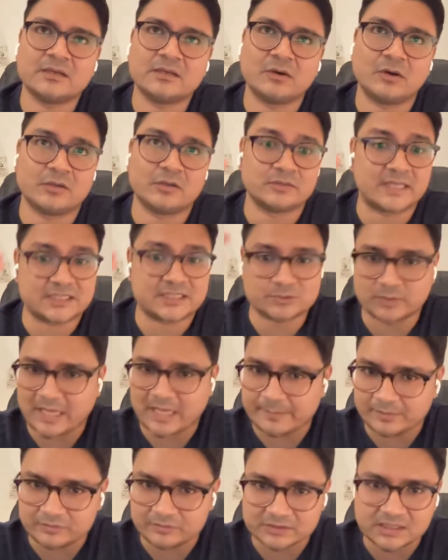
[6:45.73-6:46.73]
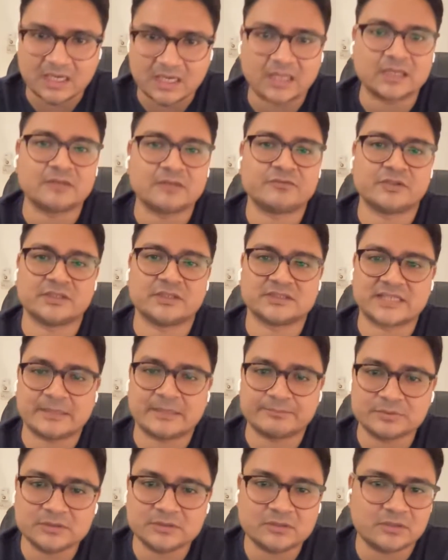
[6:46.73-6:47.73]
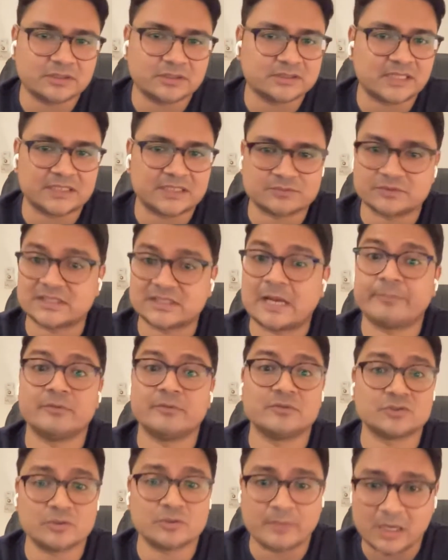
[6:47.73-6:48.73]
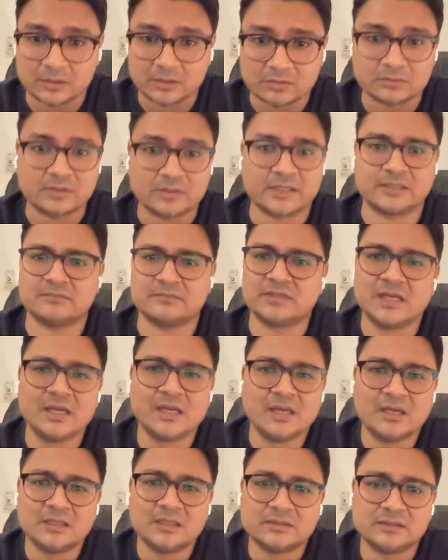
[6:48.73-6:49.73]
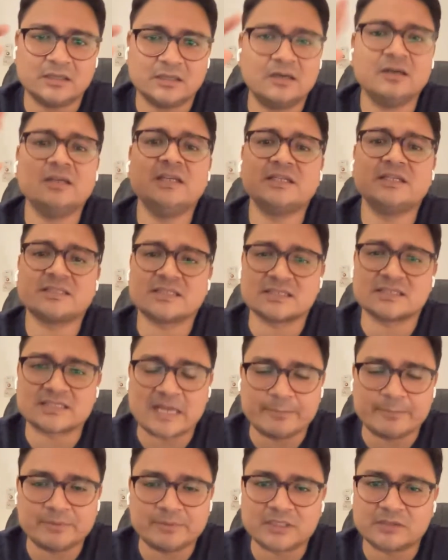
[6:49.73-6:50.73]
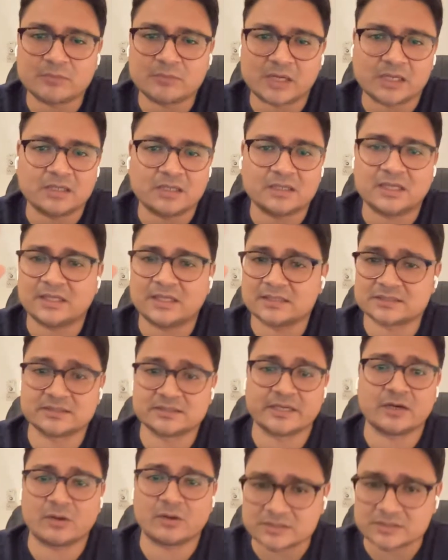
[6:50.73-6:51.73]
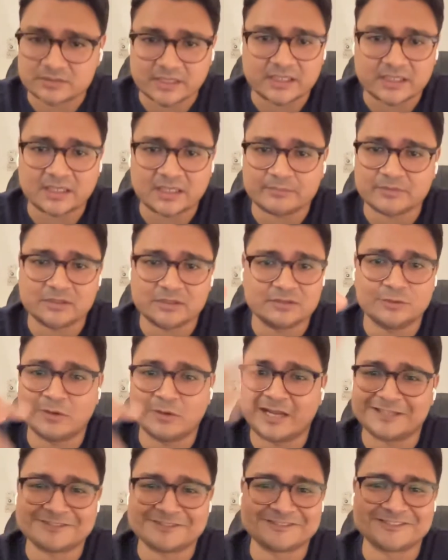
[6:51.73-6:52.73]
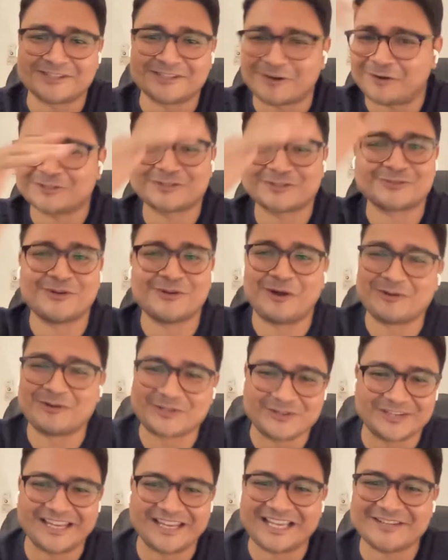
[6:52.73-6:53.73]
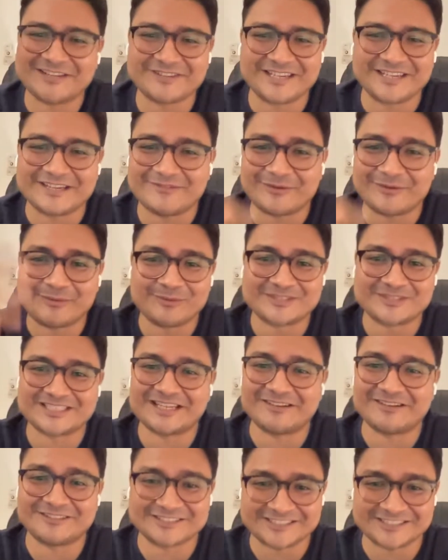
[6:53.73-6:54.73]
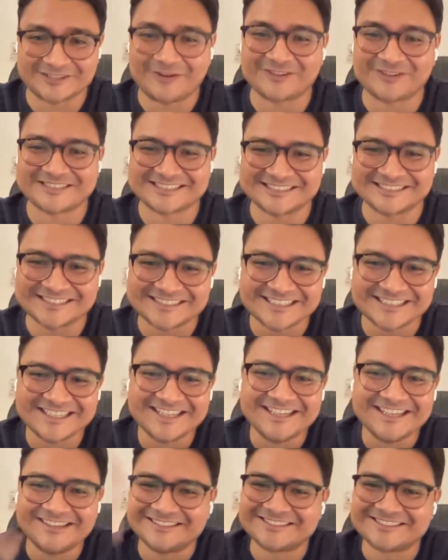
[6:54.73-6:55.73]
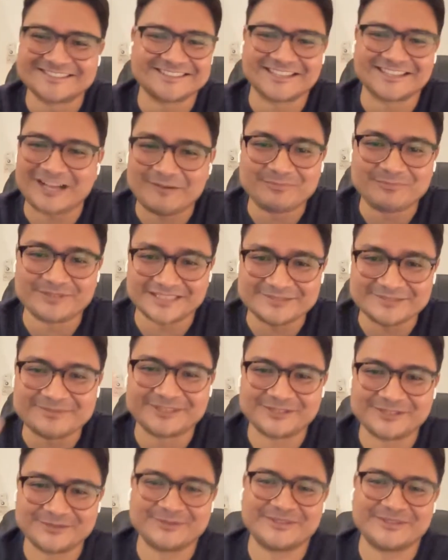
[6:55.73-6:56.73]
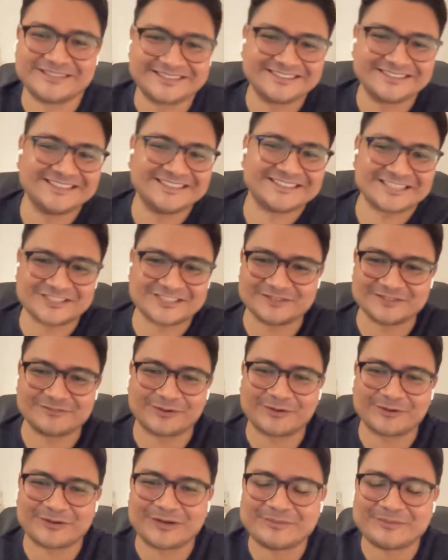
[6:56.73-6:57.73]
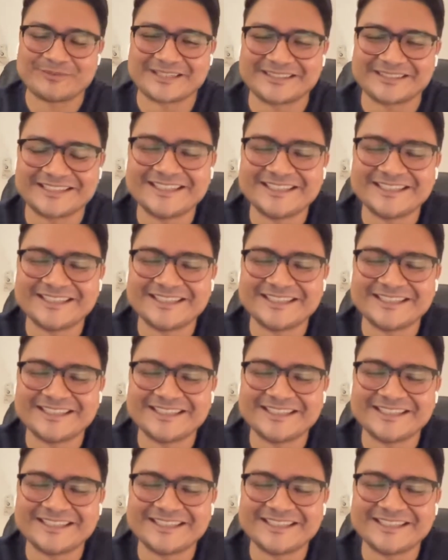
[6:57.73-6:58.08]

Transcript: Or that's what happened with Ghana, for example, or that's what's happened with Zomato. And the earliest example that one can take is Xerox, right? I mean, you had Xerox throughout your life, and everyone would say, "Oh, it's Xerox," which is a company, but you were essentially photocopying, right?